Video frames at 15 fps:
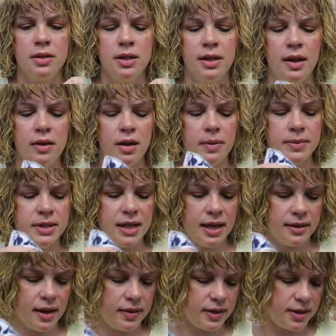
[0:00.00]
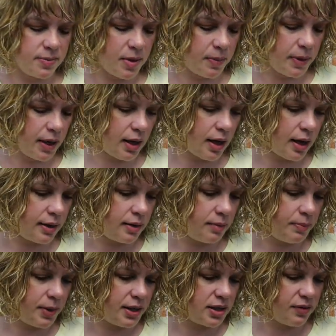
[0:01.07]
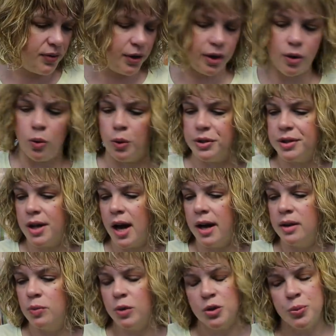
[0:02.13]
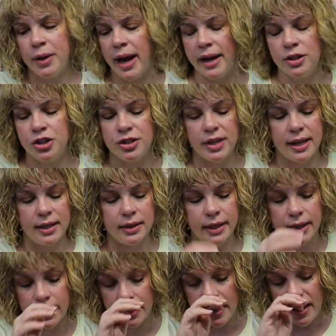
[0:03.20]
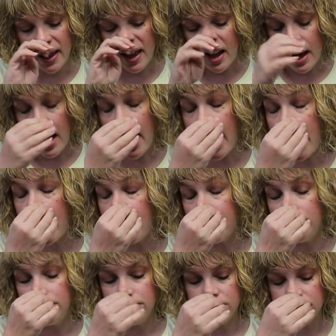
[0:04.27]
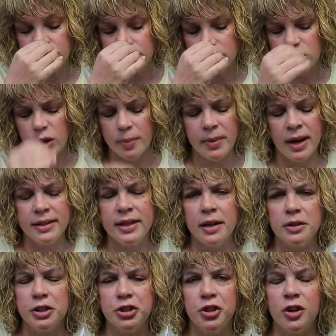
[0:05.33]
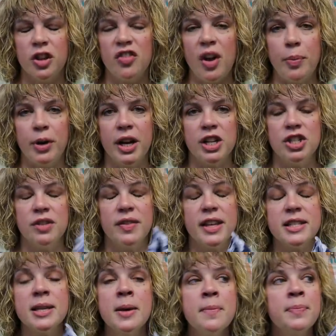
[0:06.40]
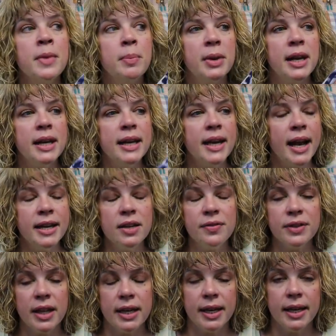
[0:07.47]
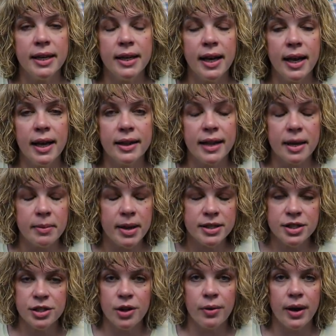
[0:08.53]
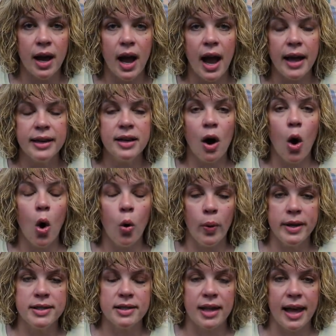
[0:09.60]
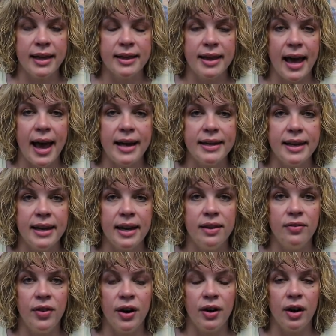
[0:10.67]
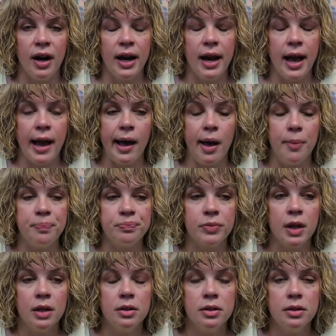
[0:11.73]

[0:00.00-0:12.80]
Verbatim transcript: See, now that I'm saying that, this may be a cotton, but it's a very coarse cotton, which would act just like a linen. Um, so I'm not entirely sure on the fabrication of this. But any kind of linen, uh, like my Sedona, I always like that in a very um,